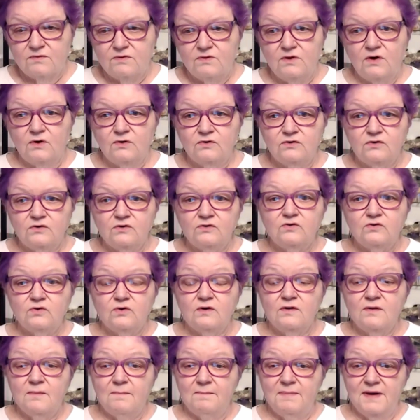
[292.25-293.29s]
those are sort
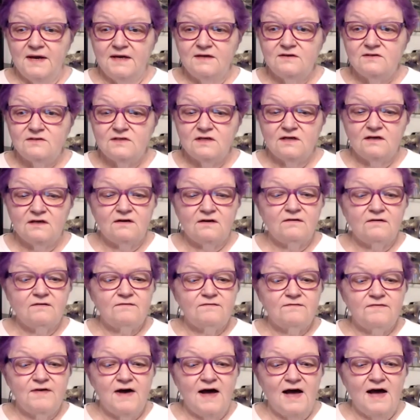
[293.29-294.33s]
of the basic
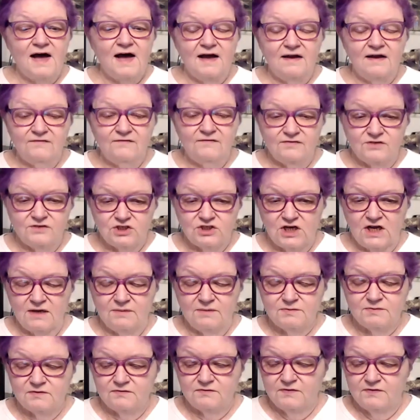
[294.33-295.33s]
five shapes.